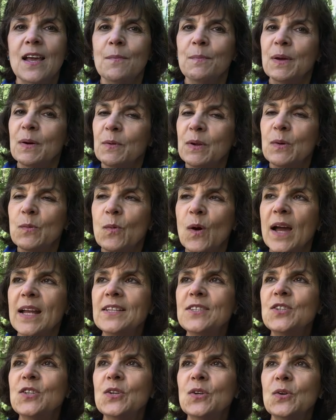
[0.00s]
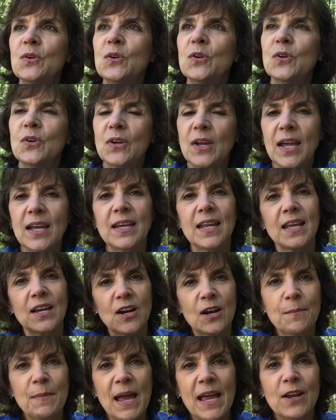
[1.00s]
But we want to create in
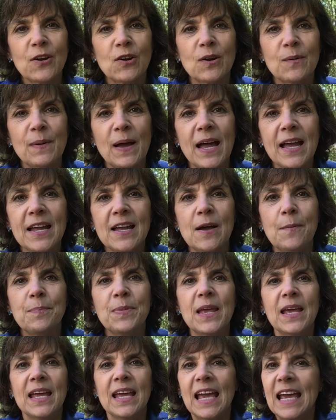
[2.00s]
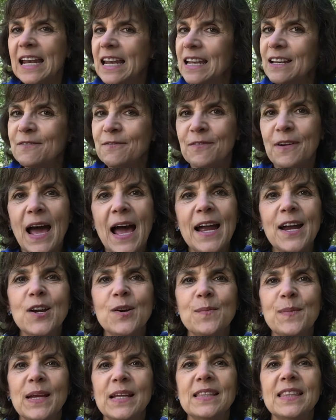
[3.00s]
our microbiome an
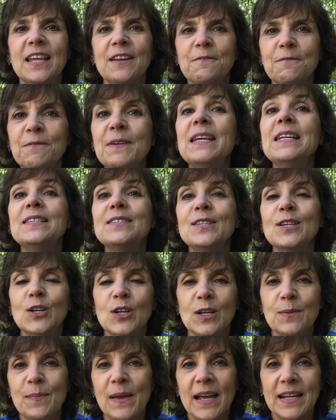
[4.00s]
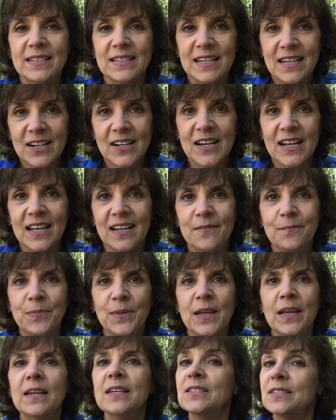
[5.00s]
environment that feeds the good bacteria.
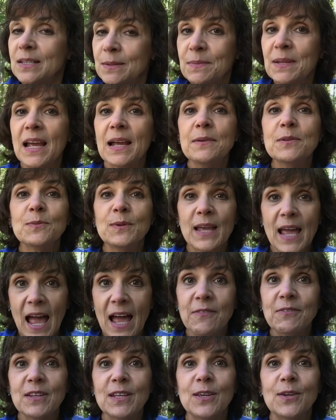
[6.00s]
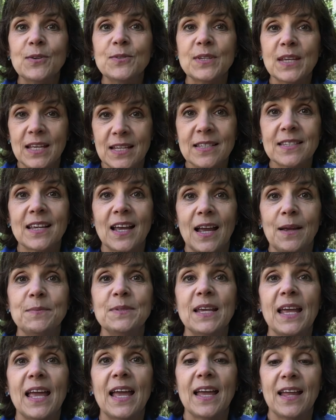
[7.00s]
Sometimes we have to use
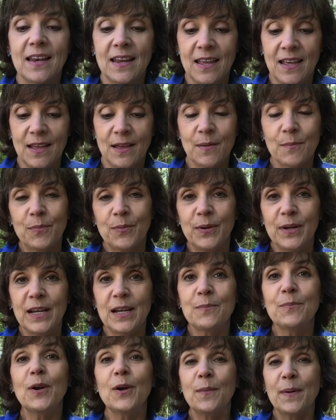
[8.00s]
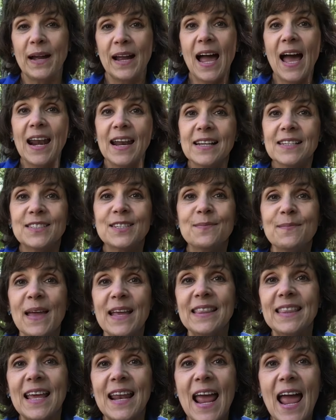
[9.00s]
enzymes and pre and probiotics to
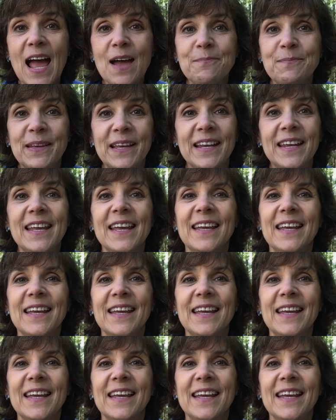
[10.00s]
make that happen.